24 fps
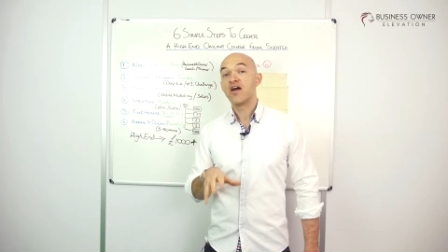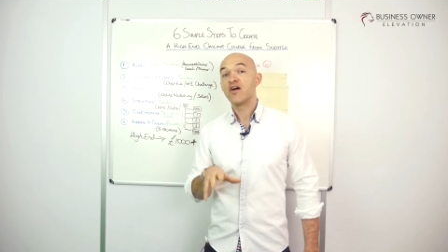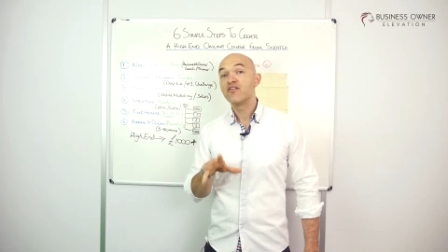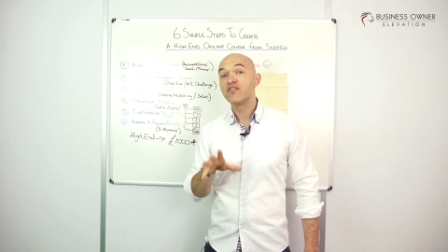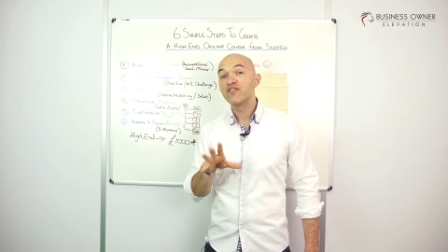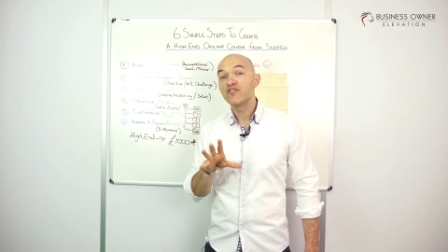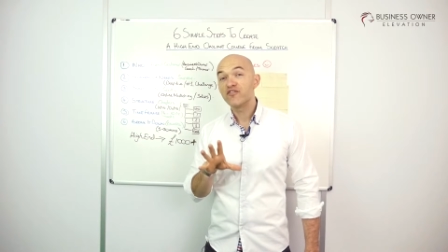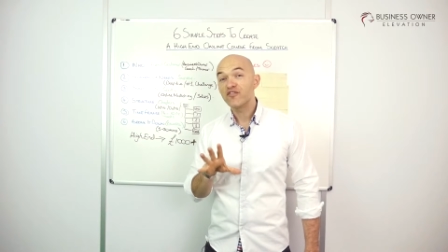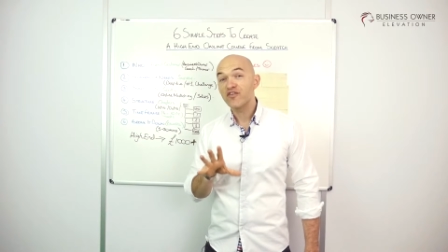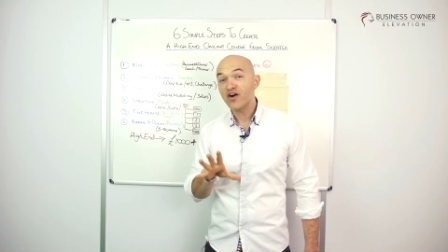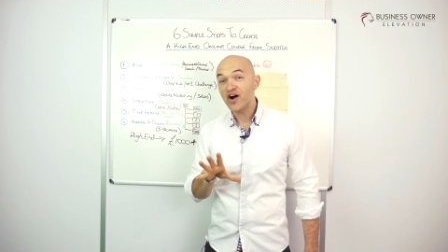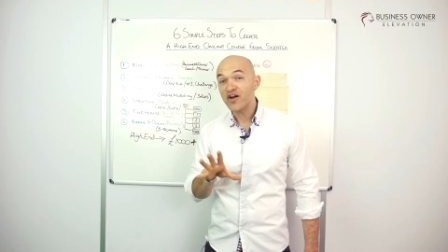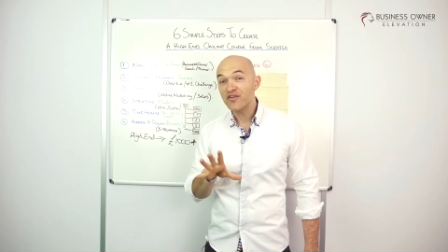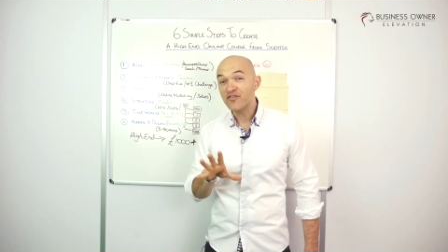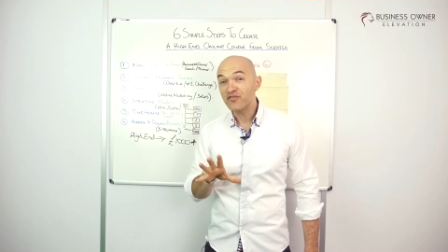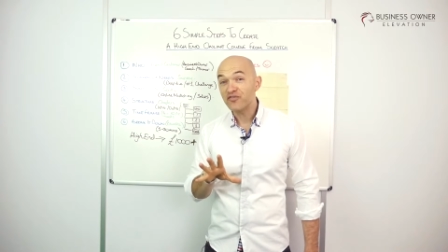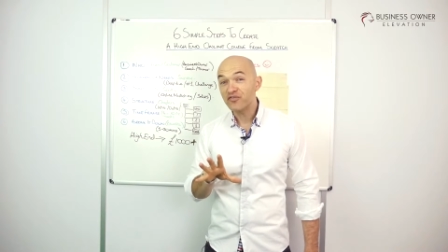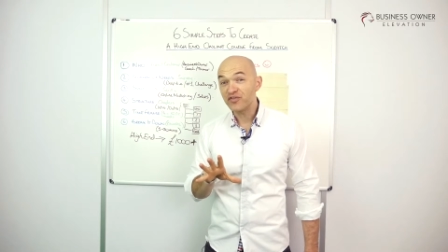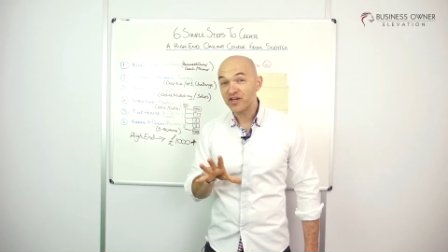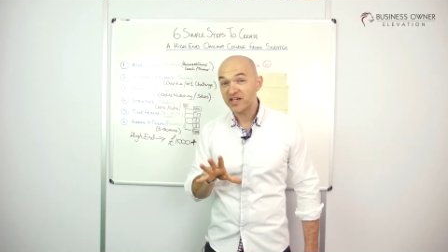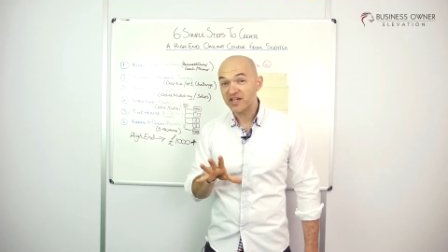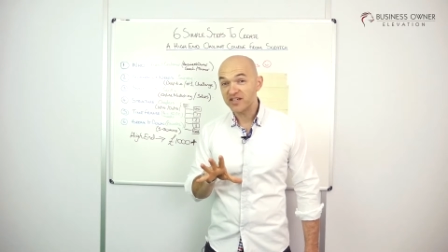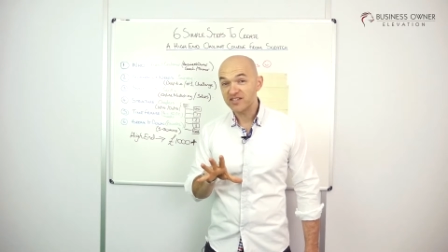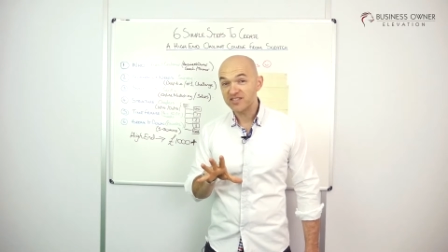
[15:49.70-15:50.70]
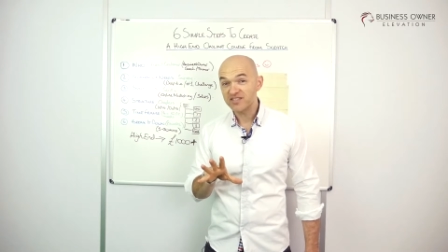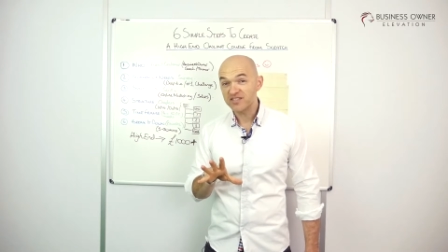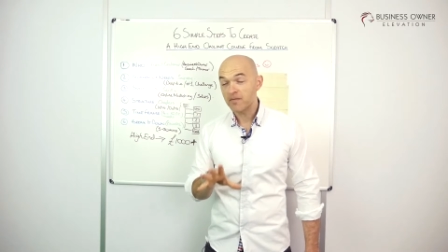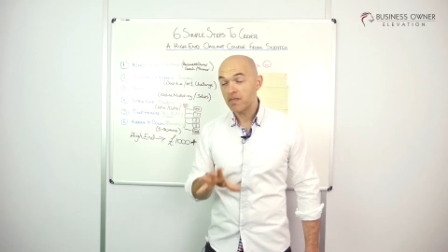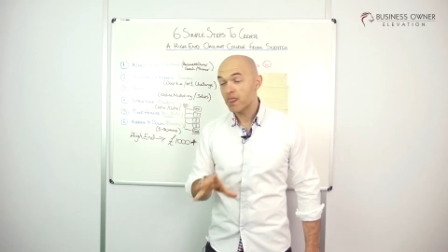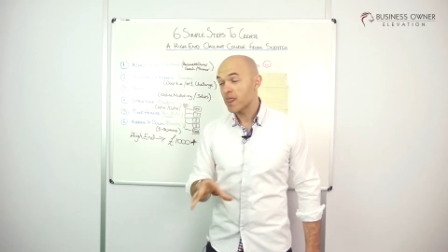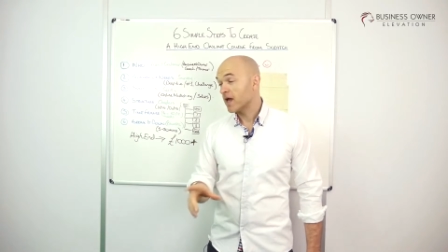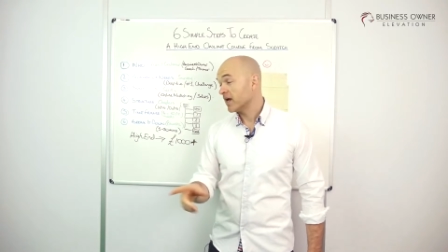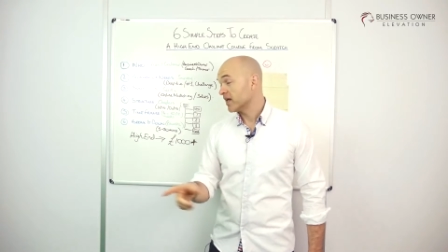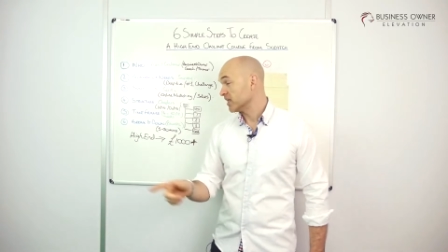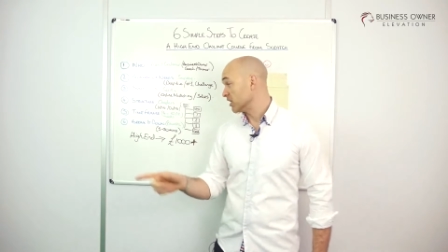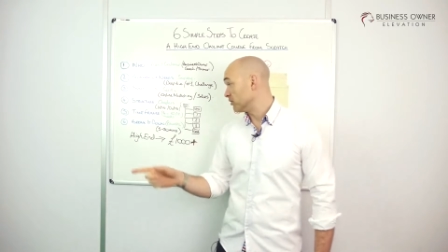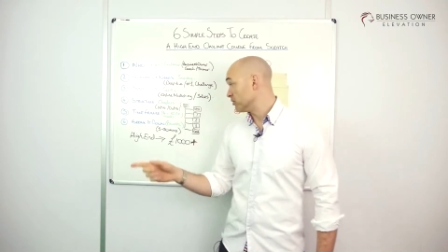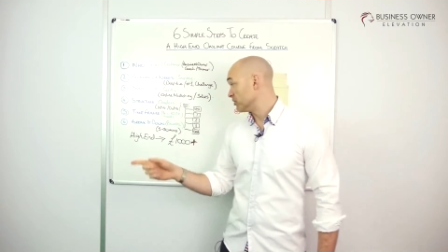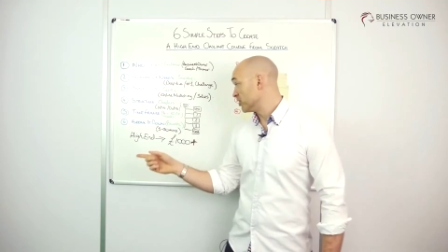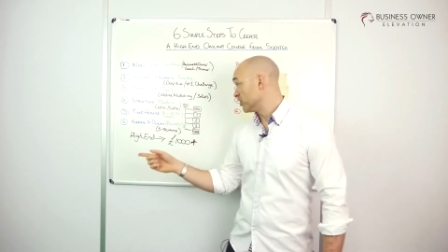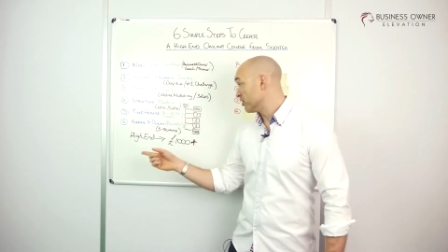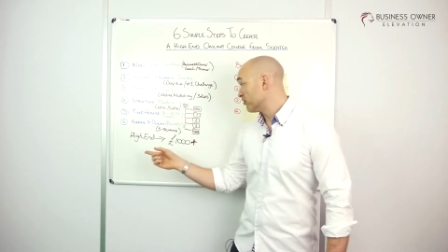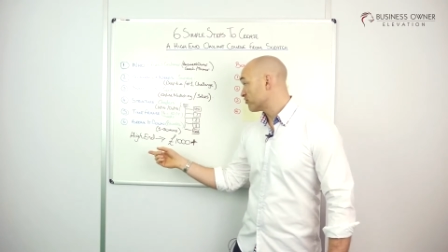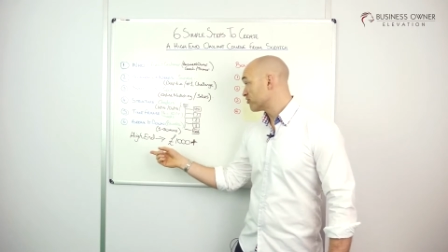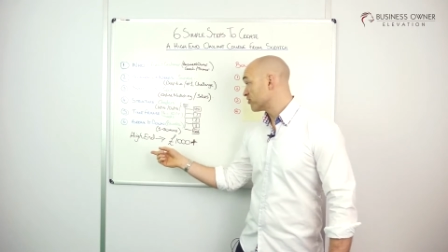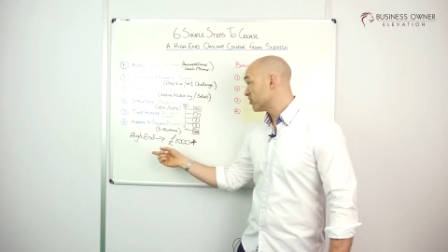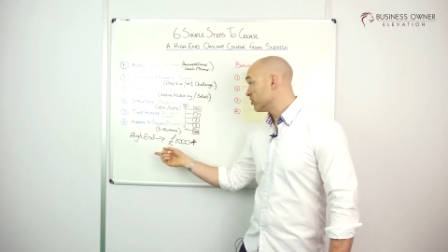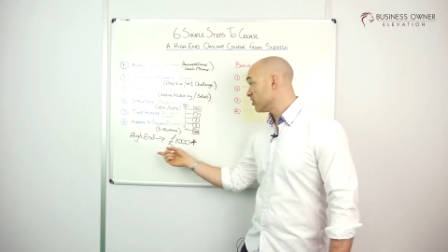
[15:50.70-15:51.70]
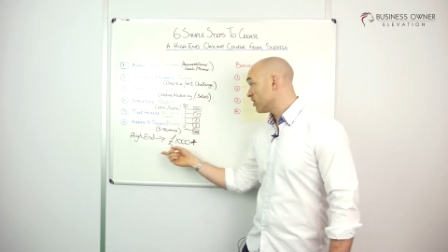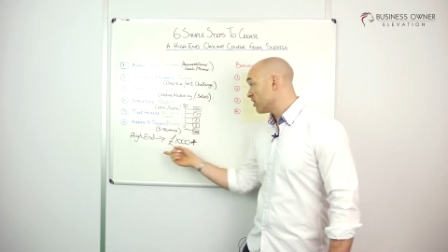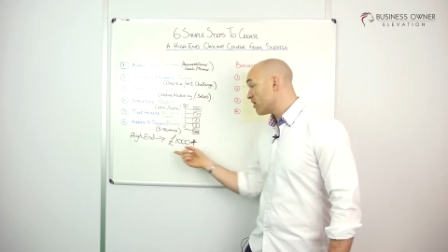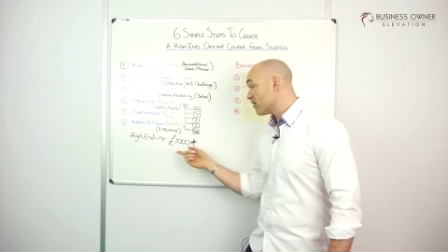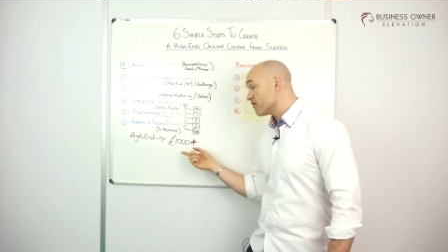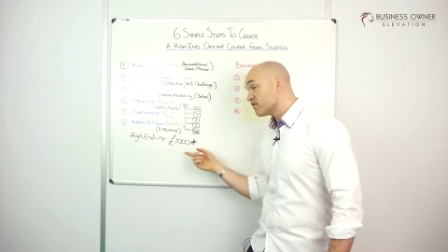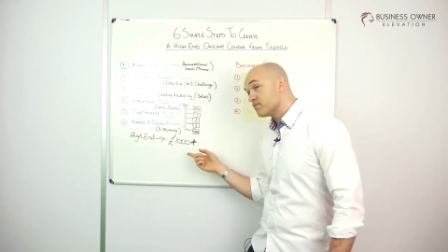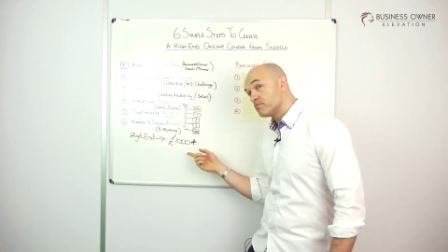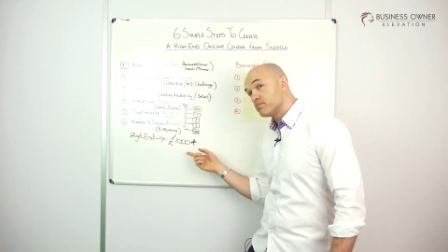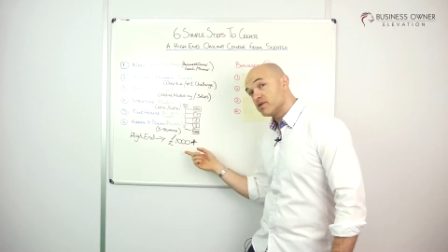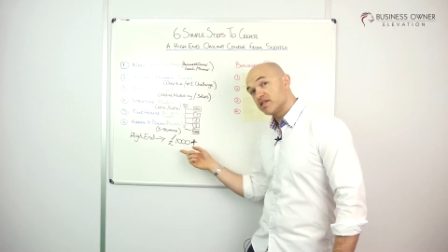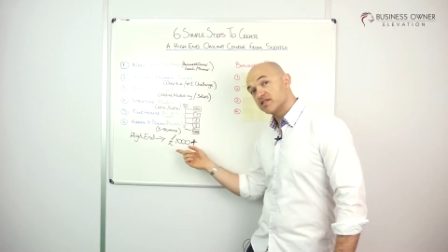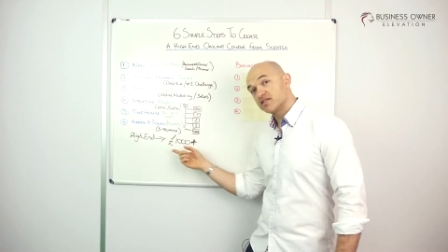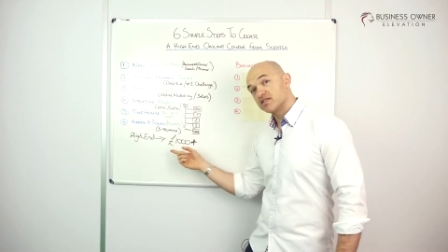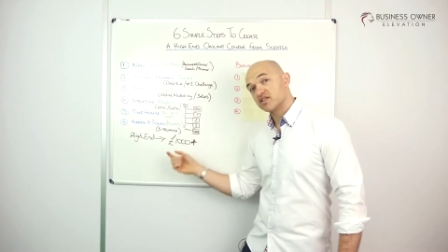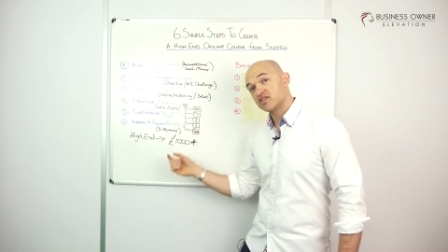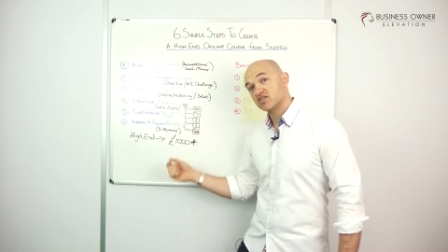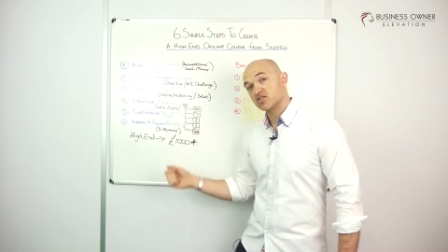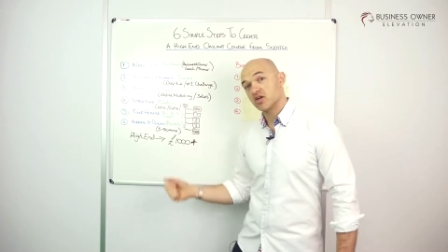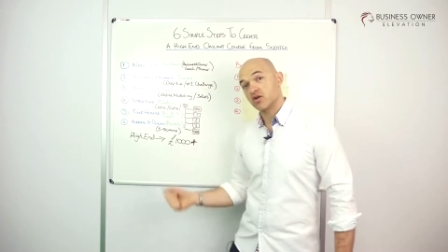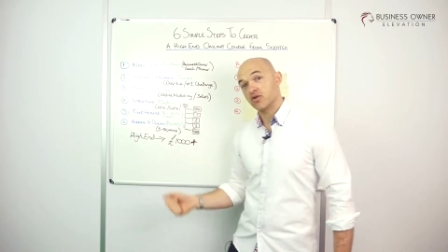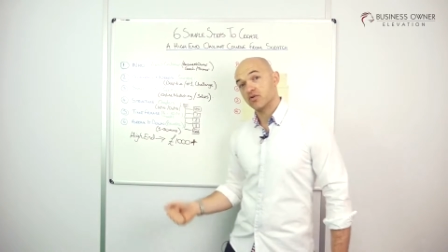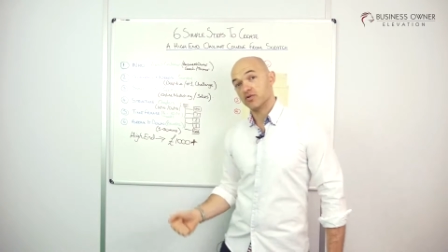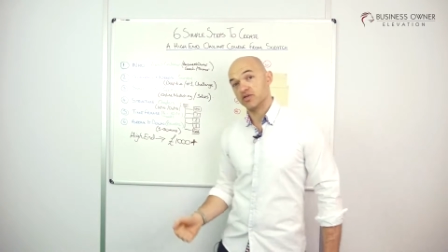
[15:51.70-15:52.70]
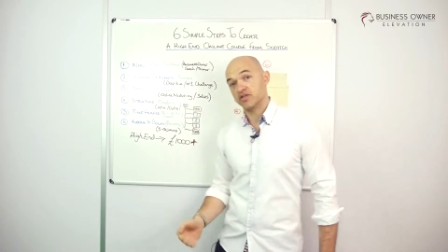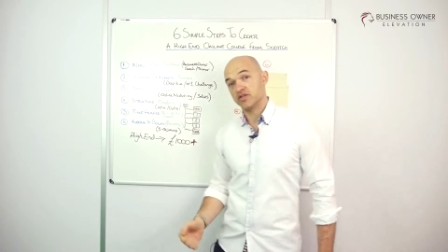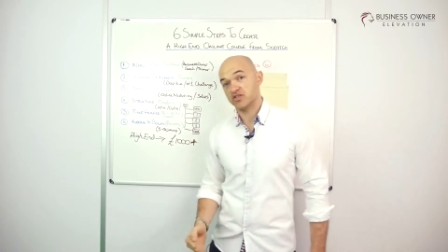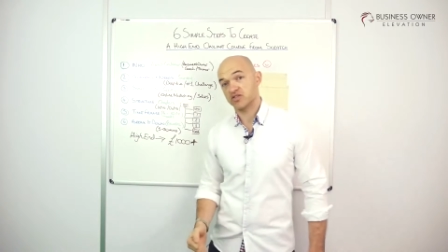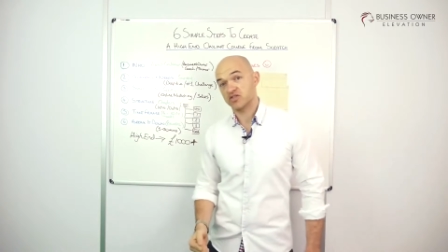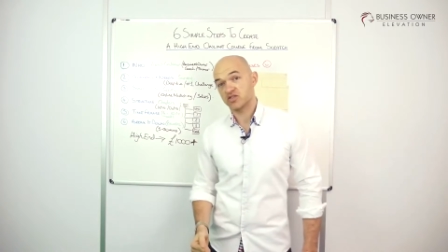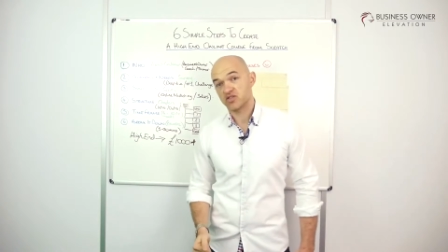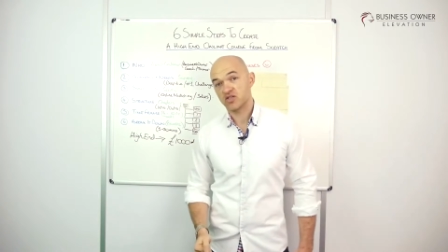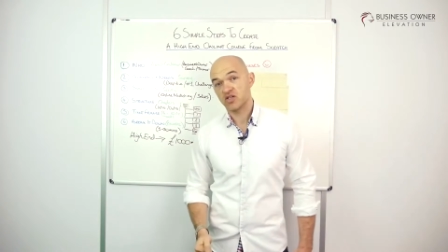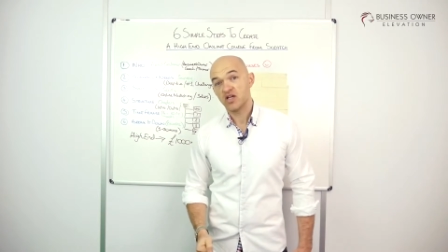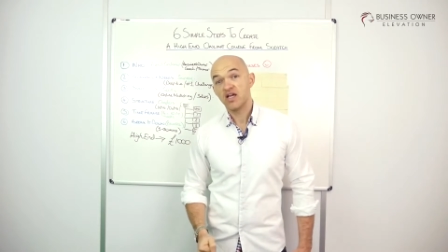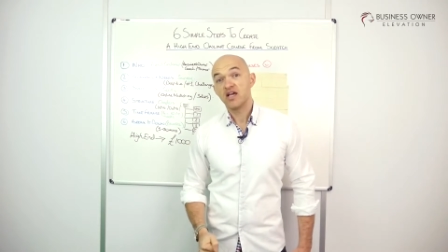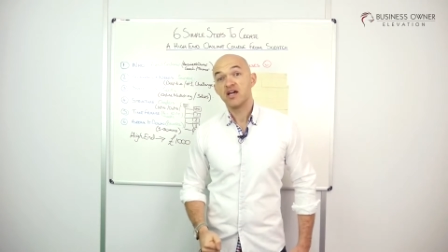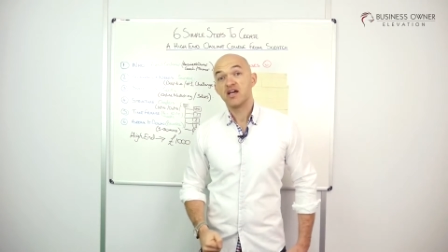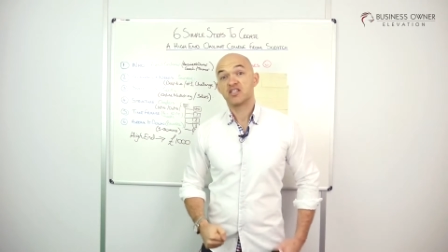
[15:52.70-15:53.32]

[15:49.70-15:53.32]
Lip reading: 5 figures. Now, I know for a lot of business owners,